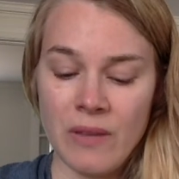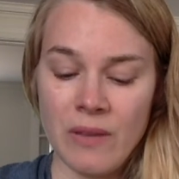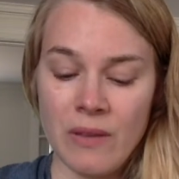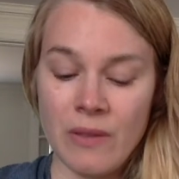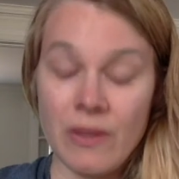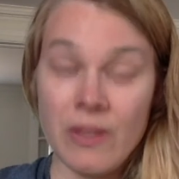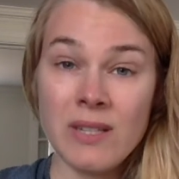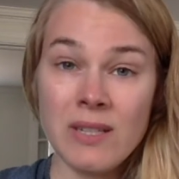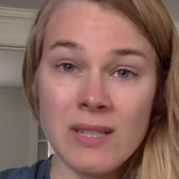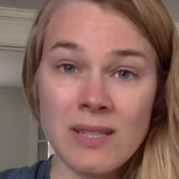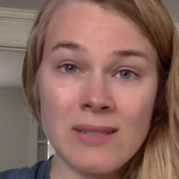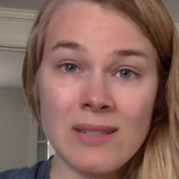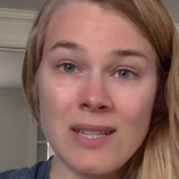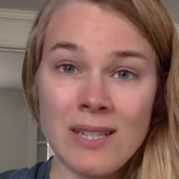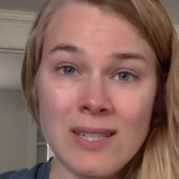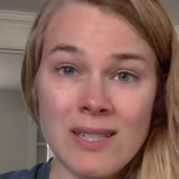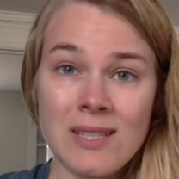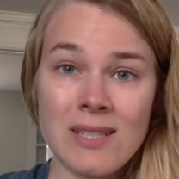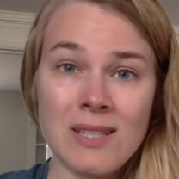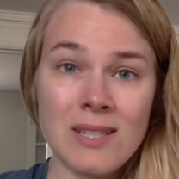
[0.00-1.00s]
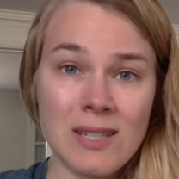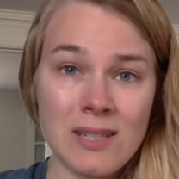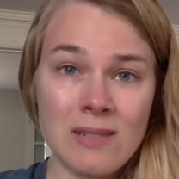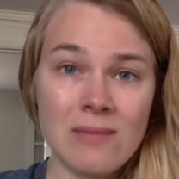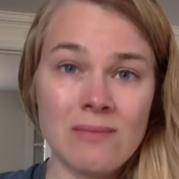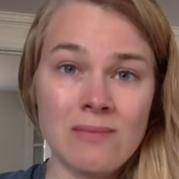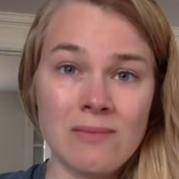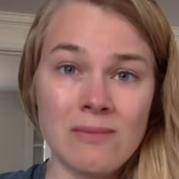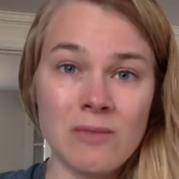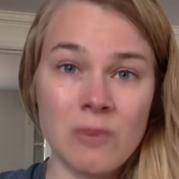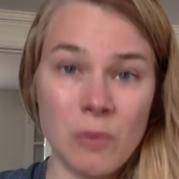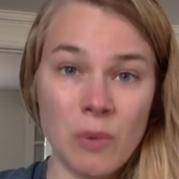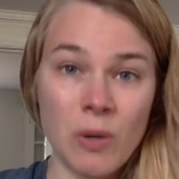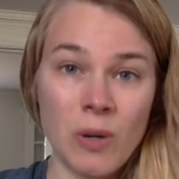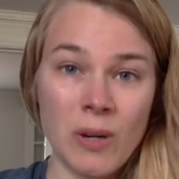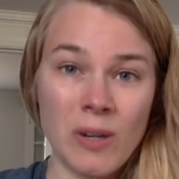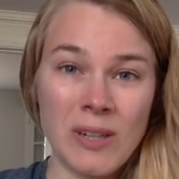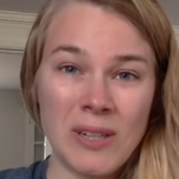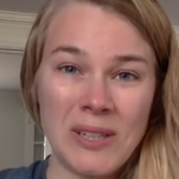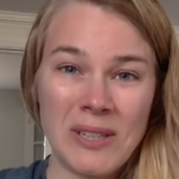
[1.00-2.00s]
This is the
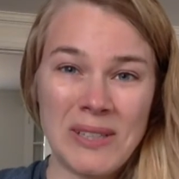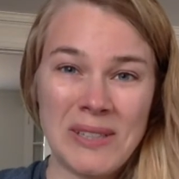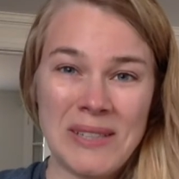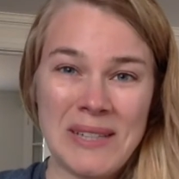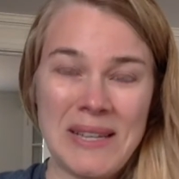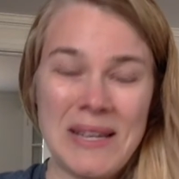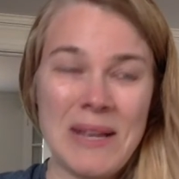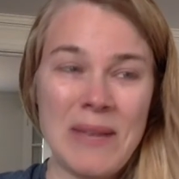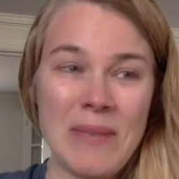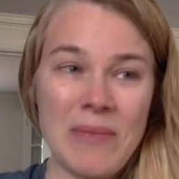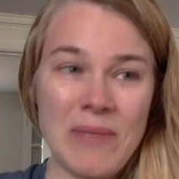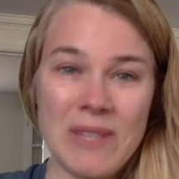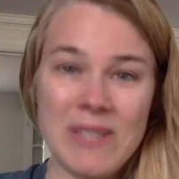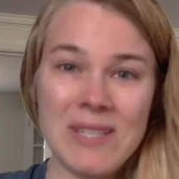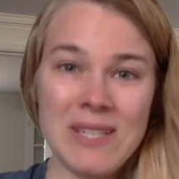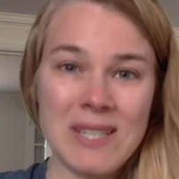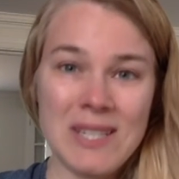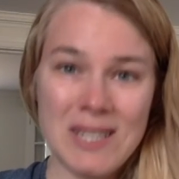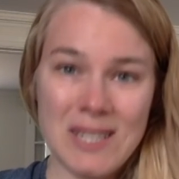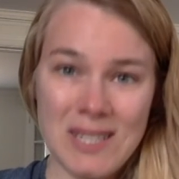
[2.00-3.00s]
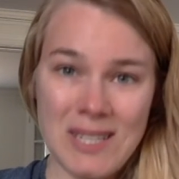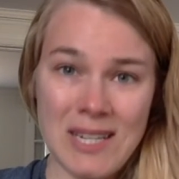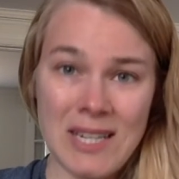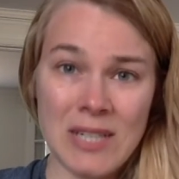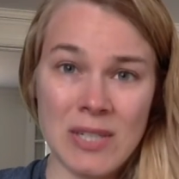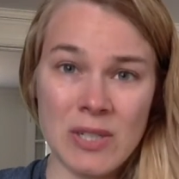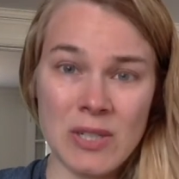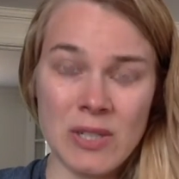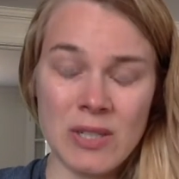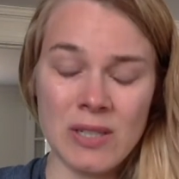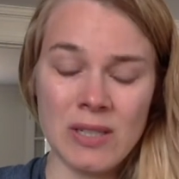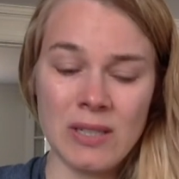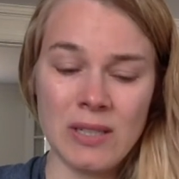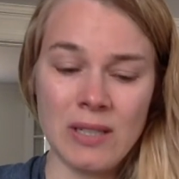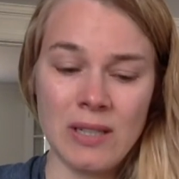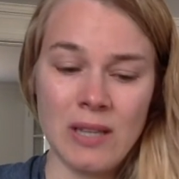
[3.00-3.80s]
word. This is the standard.